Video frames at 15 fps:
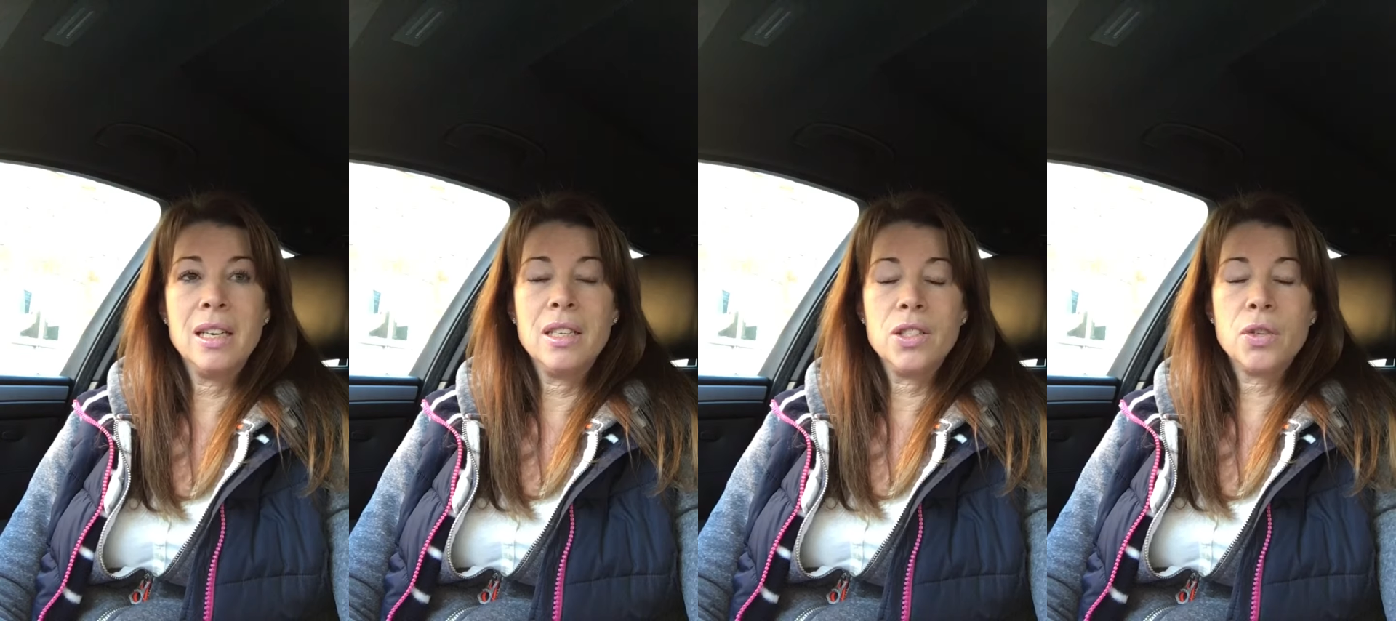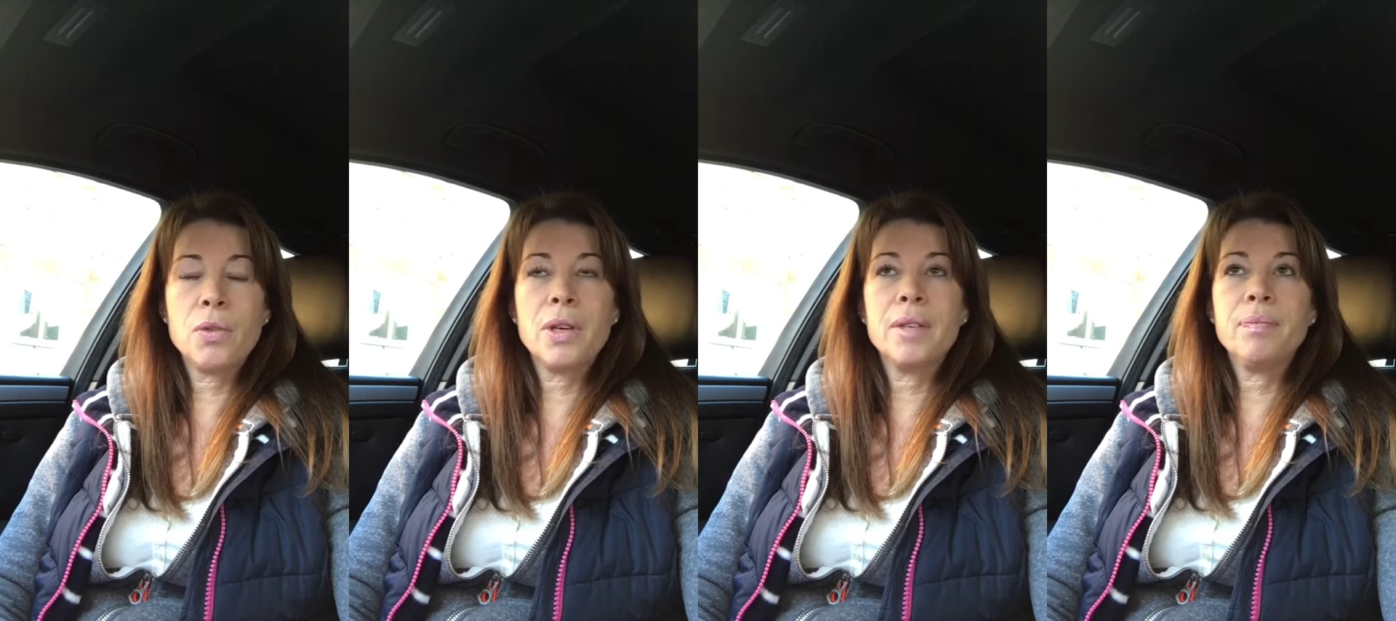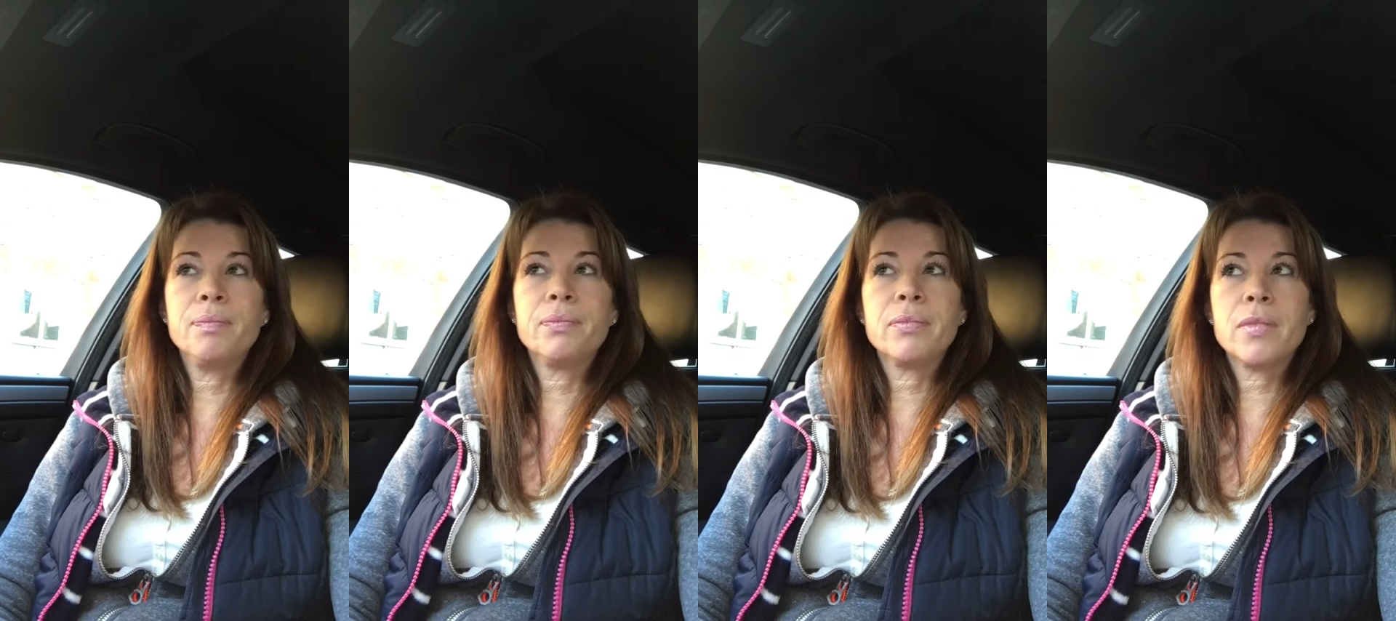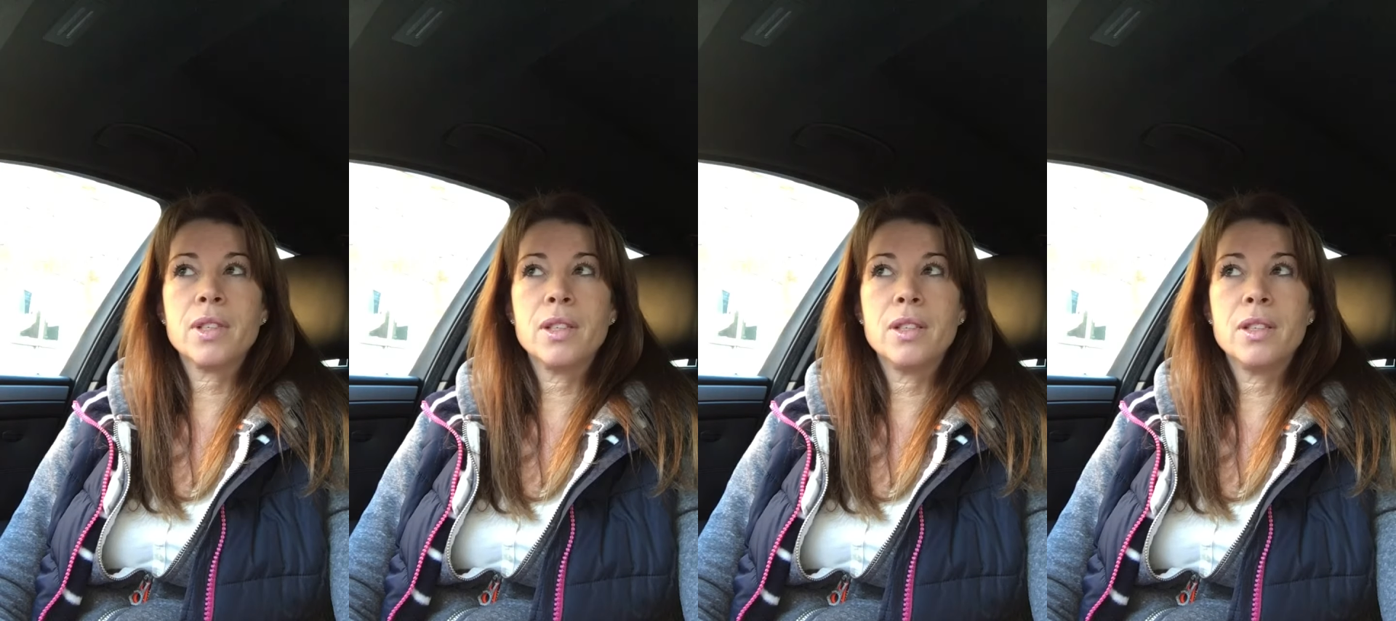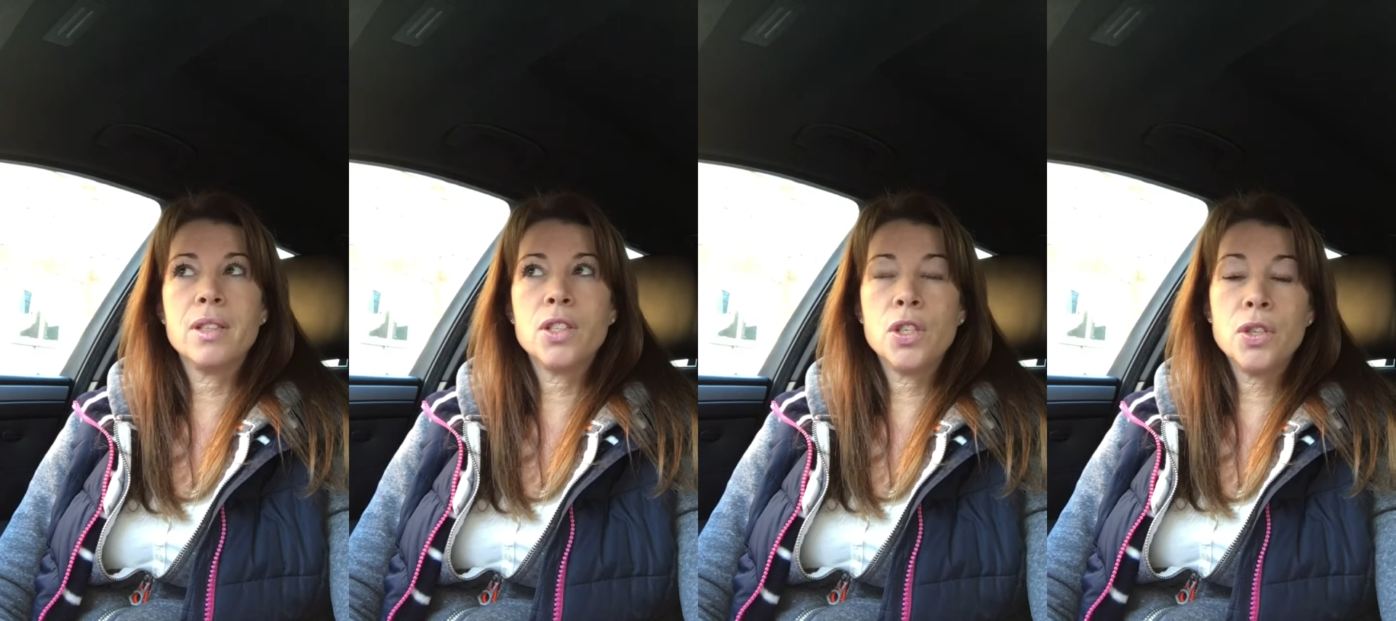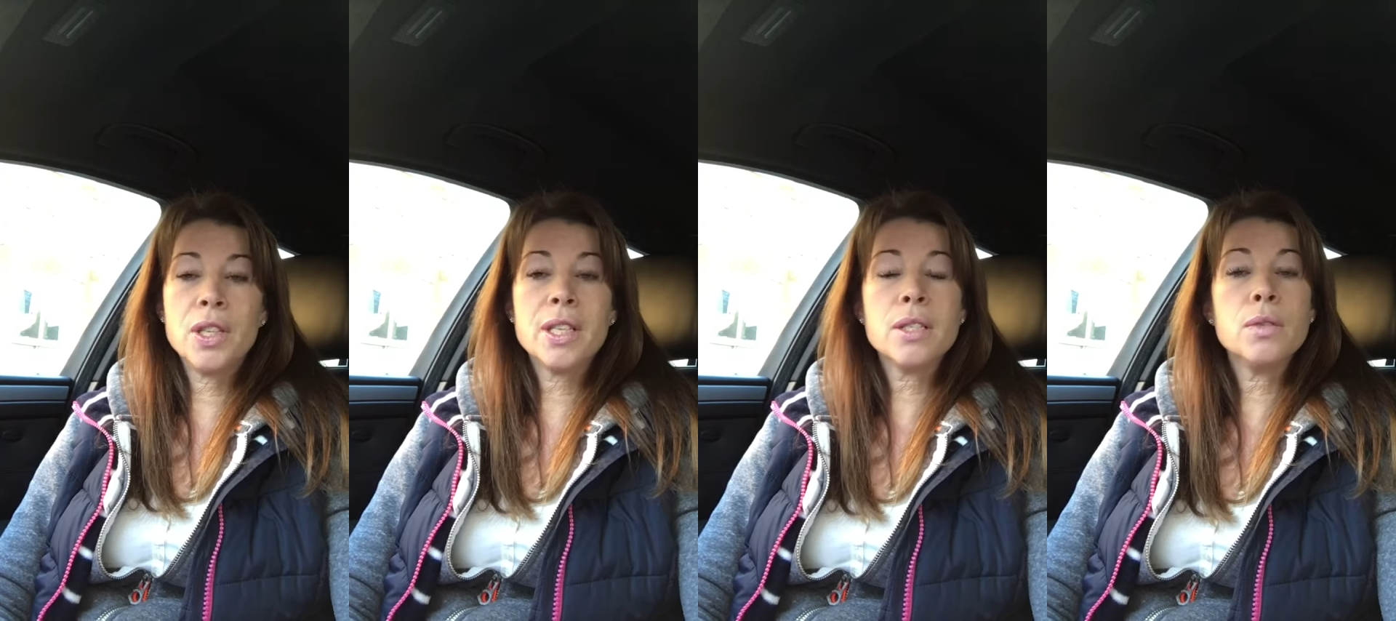Sorry,
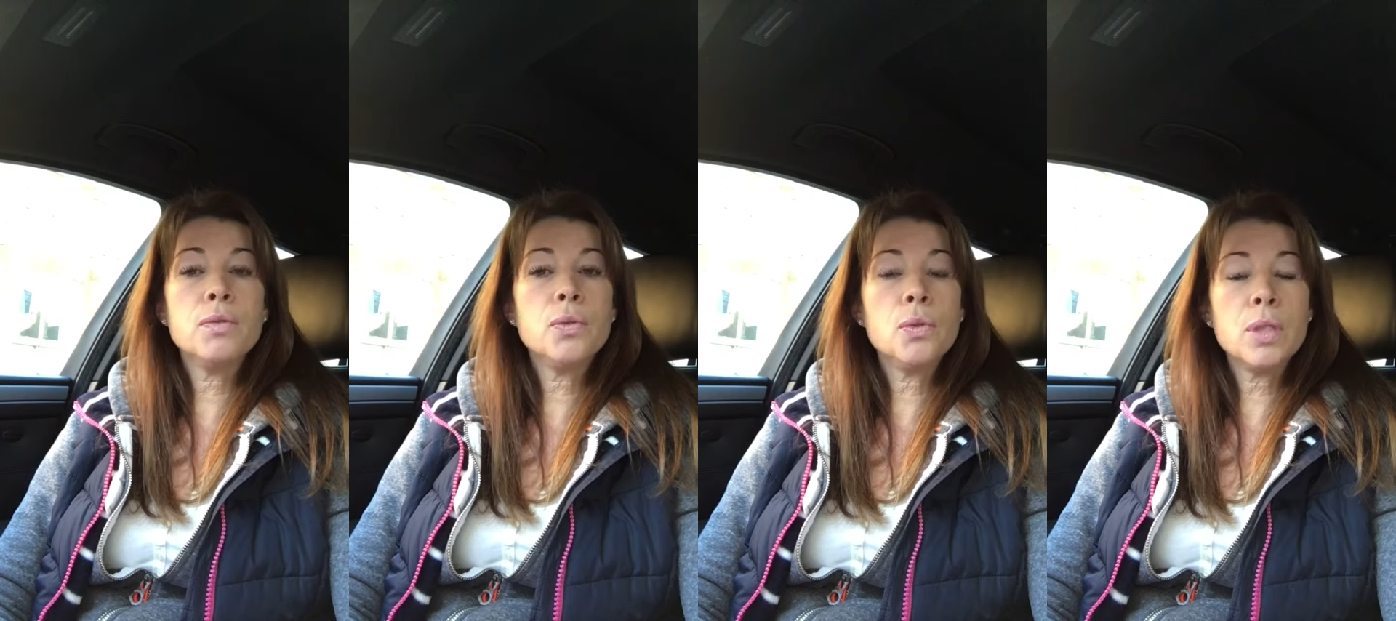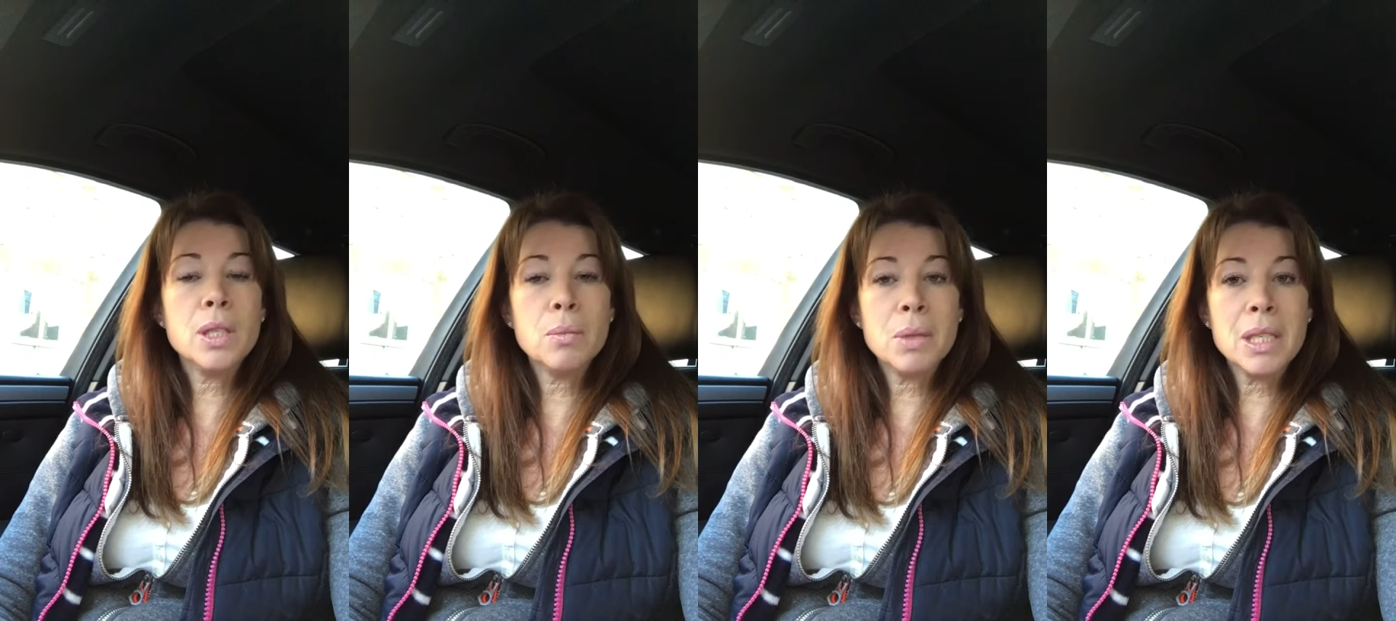2014